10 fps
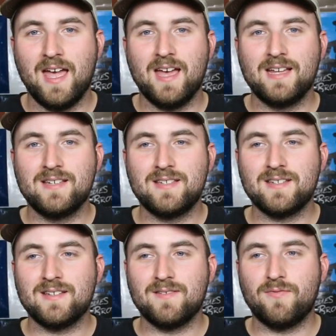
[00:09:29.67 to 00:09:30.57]

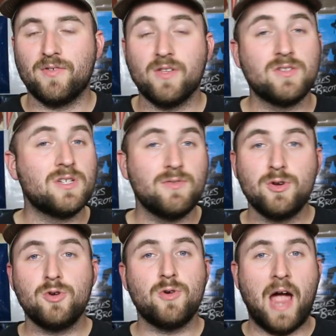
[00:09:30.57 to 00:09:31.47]
And for those of
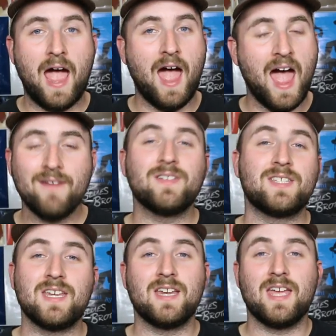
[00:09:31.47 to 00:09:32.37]
you who
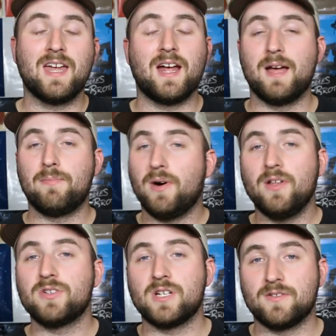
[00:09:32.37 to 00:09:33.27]
haven't seen it yet, I
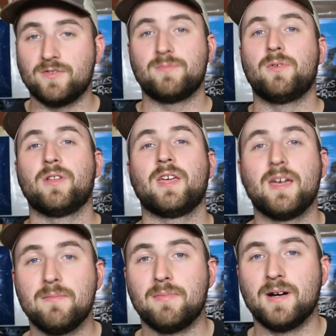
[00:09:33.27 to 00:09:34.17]
apologize for
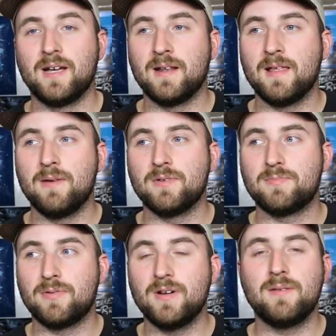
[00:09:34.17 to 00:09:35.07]
spoiling it, but it
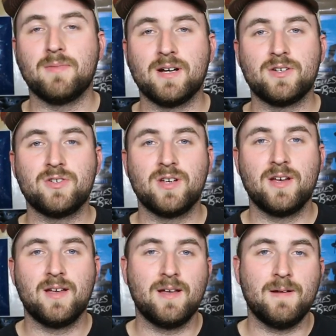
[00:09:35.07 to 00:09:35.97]
was pretty much
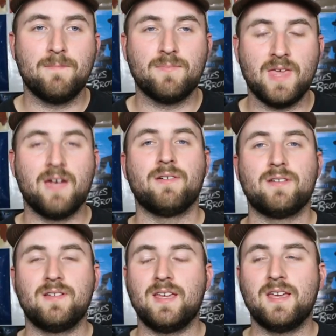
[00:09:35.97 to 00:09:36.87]

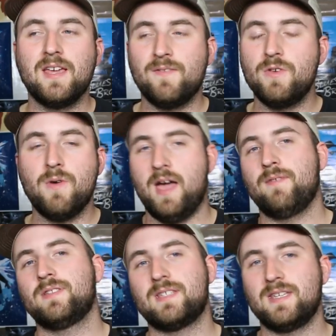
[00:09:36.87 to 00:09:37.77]
guaranteed. If you
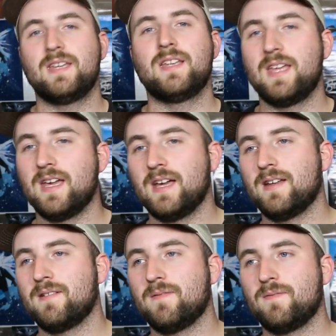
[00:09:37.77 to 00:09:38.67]
haven't seen it
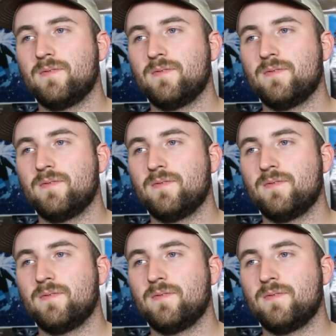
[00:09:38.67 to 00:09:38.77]
yet,